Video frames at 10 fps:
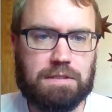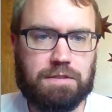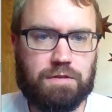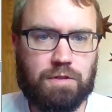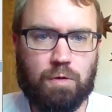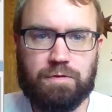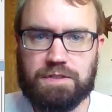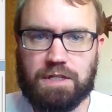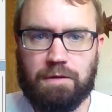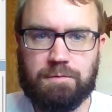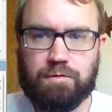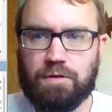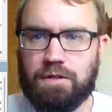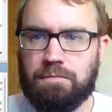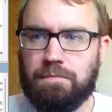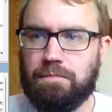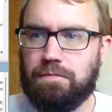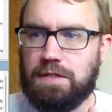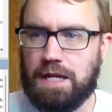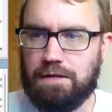So this comes from
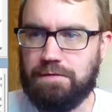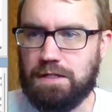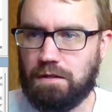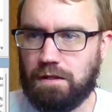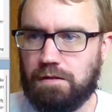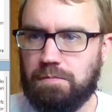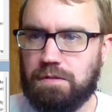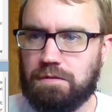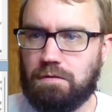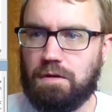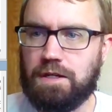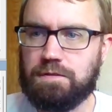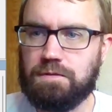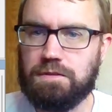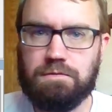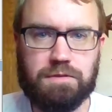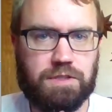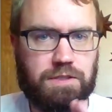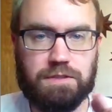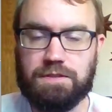the AV Club crossword, which
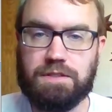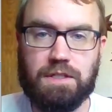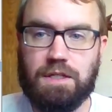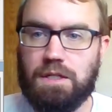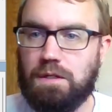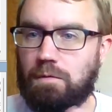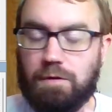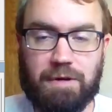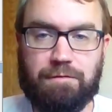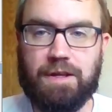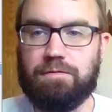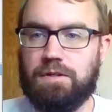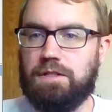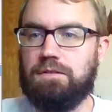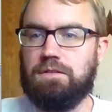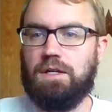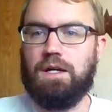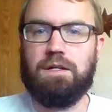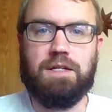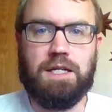is one of my favorite
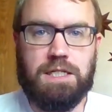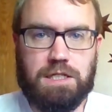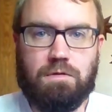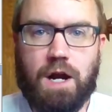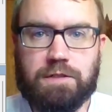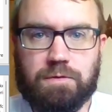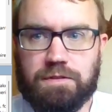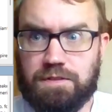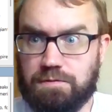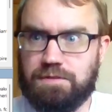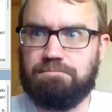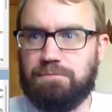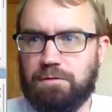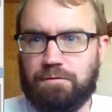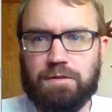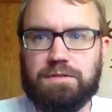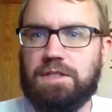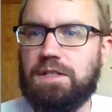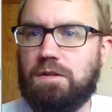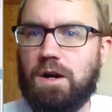indie crosswords. It was the first
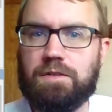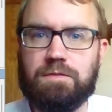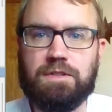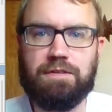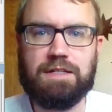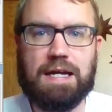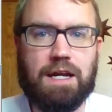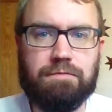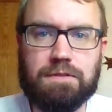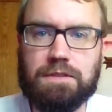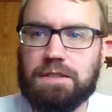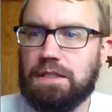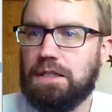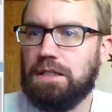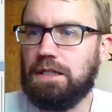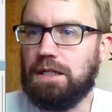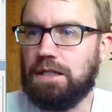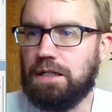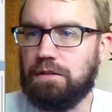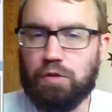indie crossword I think I ever
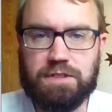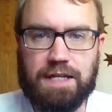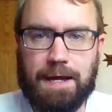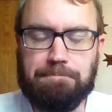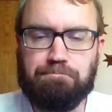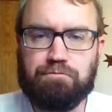looked at.